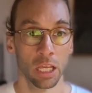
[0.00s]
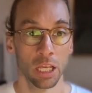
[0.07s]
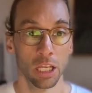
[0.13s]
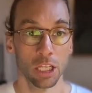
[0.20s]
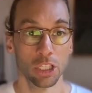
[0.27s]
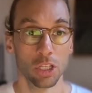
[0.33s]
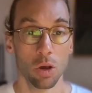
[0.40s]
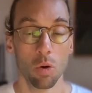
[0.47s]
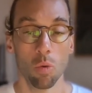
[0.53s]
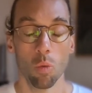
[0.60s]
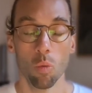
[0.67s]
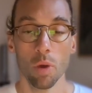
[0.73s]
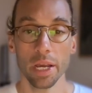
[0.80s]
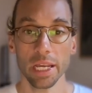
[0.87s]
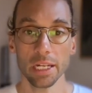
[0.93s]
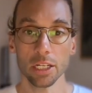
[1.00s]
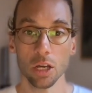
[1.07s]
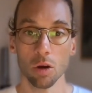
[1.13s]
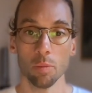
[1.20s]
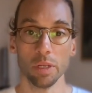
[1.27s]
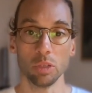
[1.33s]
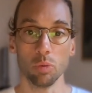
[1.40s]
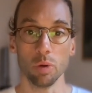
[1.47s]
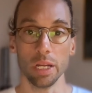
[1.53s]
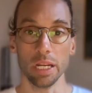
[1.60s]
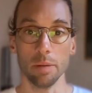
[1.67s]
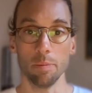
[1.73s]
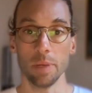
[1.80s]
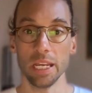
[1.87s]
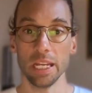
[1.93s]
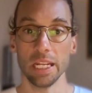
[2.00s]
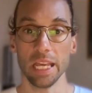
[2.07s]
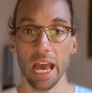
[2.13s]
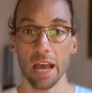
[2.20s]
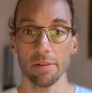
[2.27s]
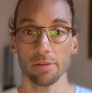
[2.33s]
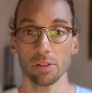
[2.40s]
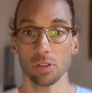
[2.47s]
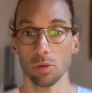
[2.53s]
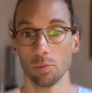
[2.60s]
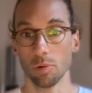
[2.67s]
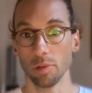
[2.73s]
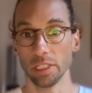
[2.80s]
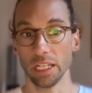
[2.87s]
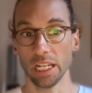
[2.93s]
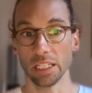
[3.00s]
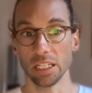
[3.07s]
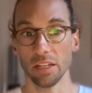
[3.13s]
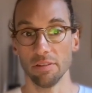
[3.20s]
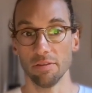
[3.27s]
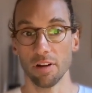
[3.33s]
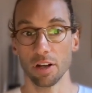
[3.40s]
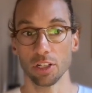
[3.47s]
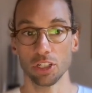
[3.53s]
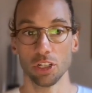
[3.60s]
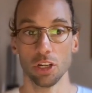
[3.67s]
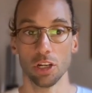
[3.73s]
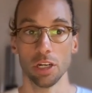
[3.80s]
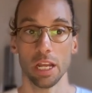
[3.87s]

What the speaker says: So we can go between PDFs, so probability density function,